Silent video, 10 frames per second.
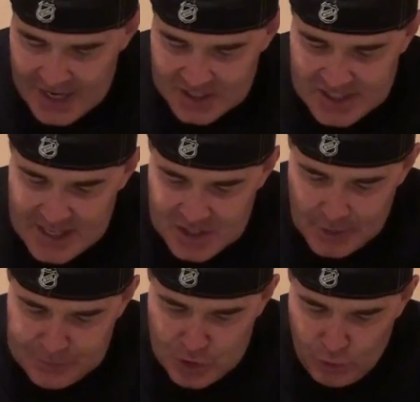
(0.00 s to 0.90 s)
Saints
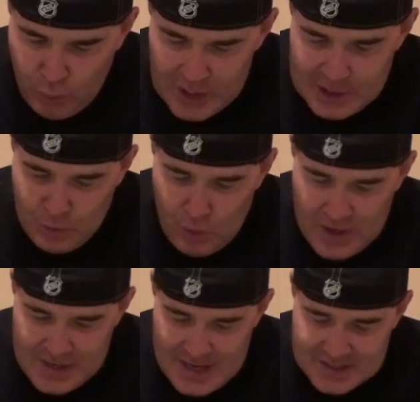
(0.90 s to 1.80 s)
up to one and
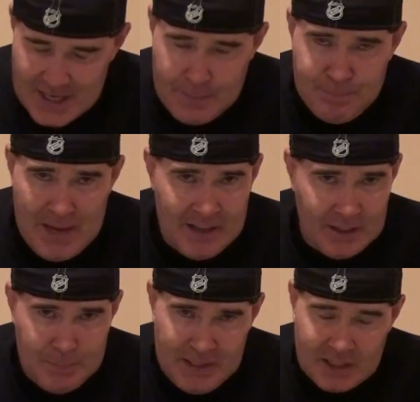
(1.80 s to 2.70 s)
one as they
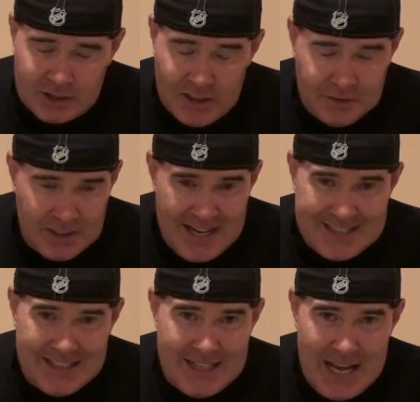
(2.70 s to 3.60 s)
barely beat Cleveland
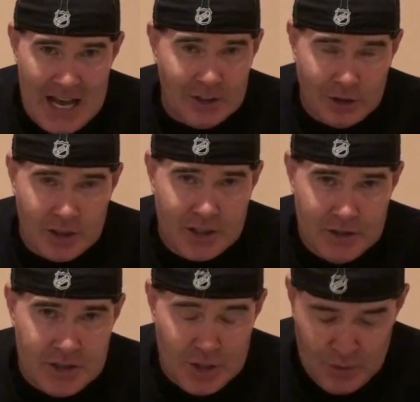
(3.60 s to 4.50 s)
and did not look
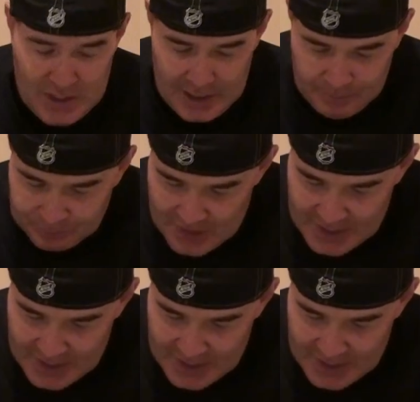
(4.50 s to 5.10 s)
good doing it.